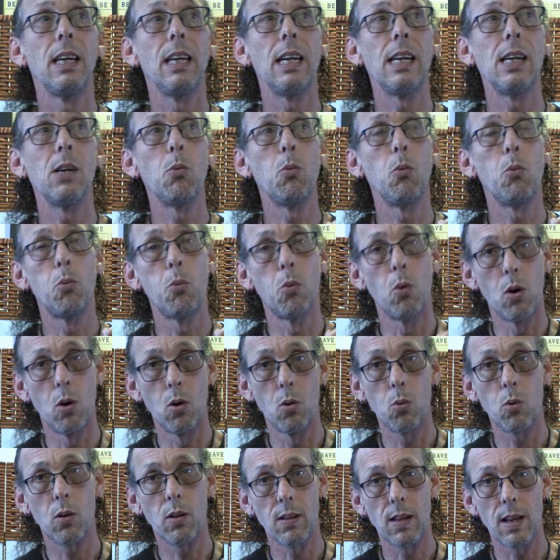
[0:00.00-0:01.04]
it
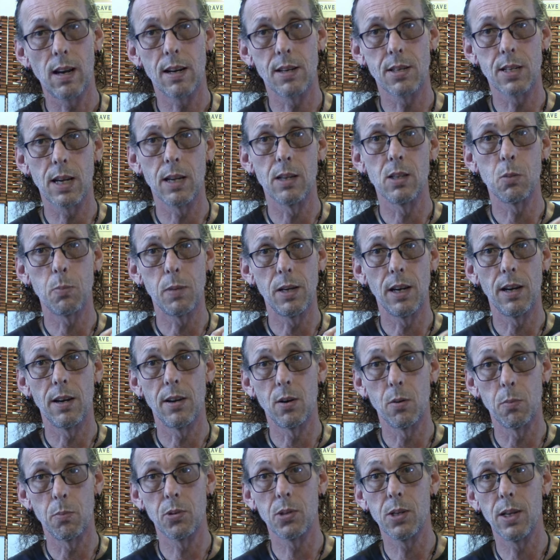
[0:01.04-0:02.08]
won't a lot of times be
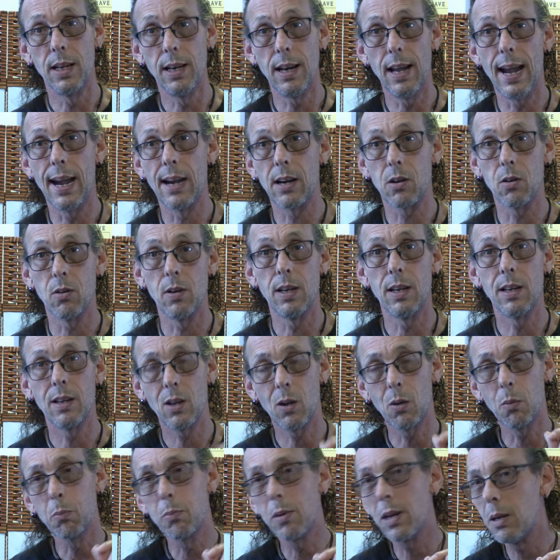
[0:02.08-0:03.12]
100% accurate
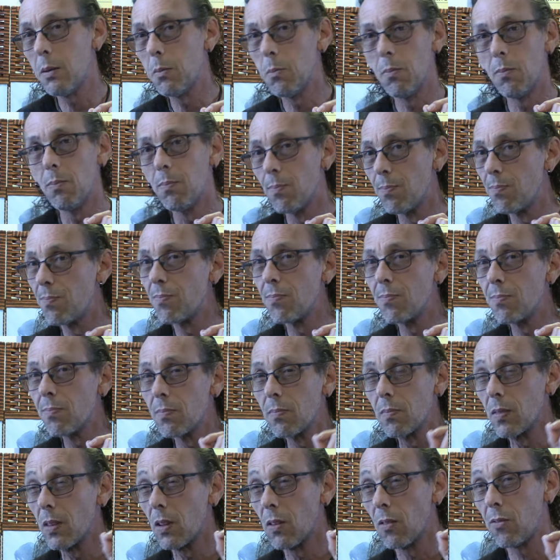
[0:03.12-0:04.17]
it'll be
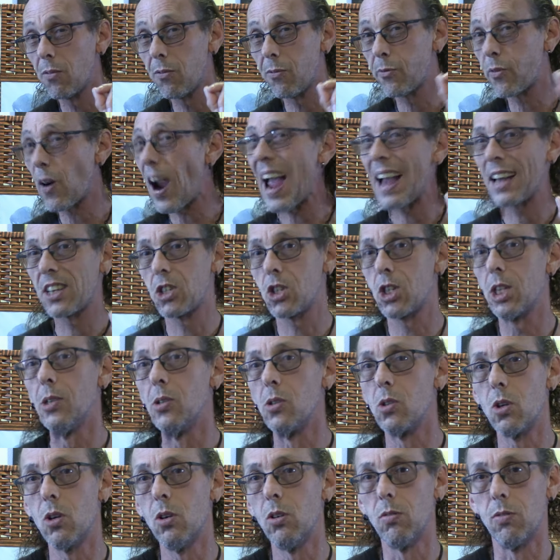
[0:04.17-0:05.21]

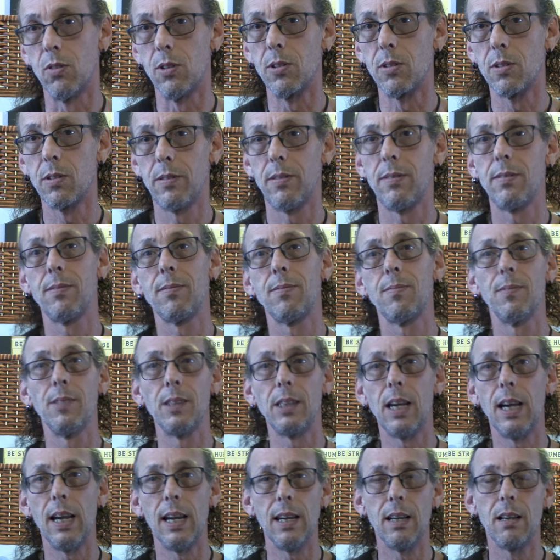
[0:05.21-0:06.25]
fractions over
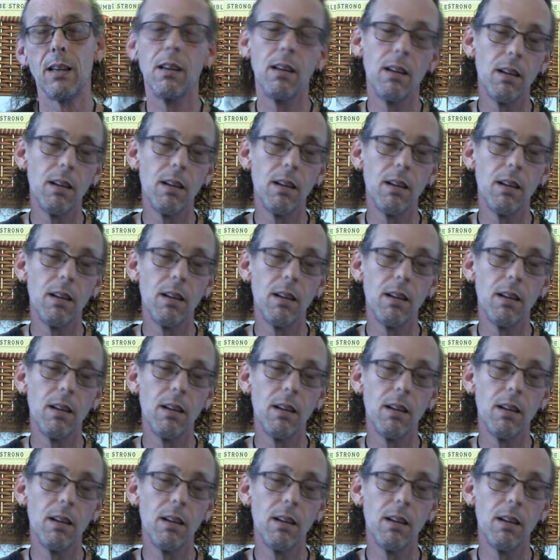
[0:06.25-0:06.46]
okay